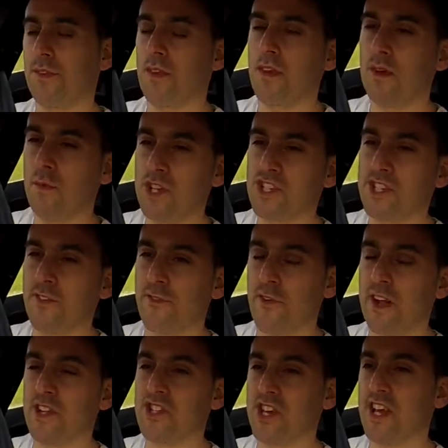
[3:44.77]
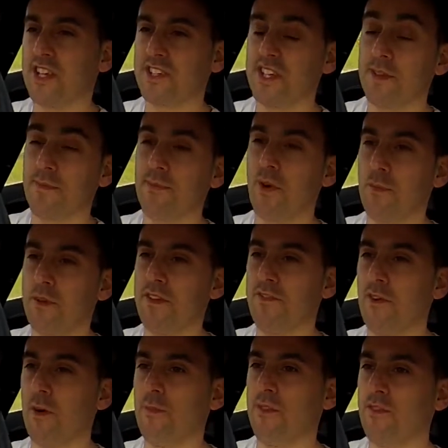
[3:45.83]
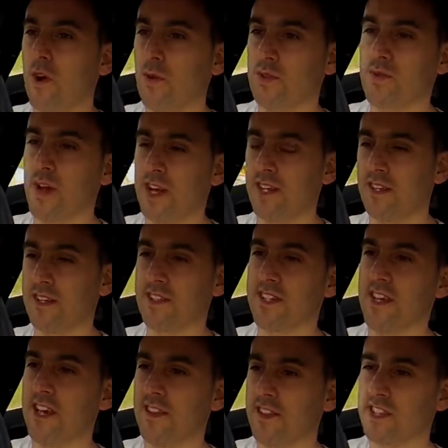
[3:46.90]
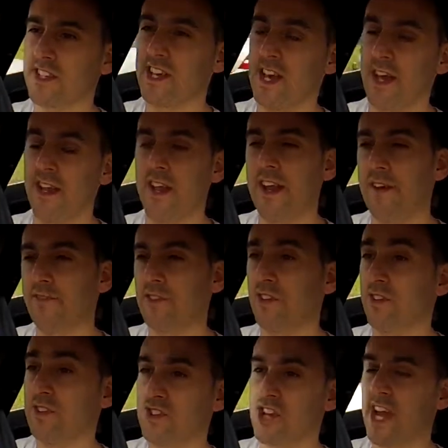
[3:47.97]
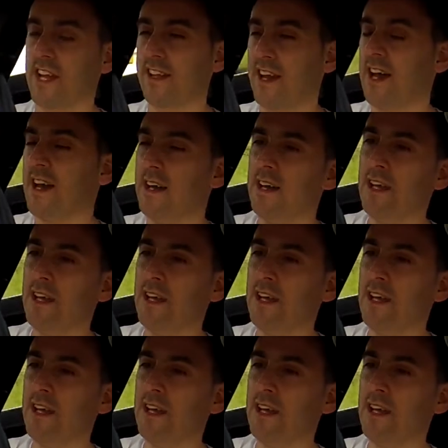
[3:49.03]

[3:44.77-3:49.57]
which differentiates it probably from the Volkswagen and the Seat, and I'd have to check that,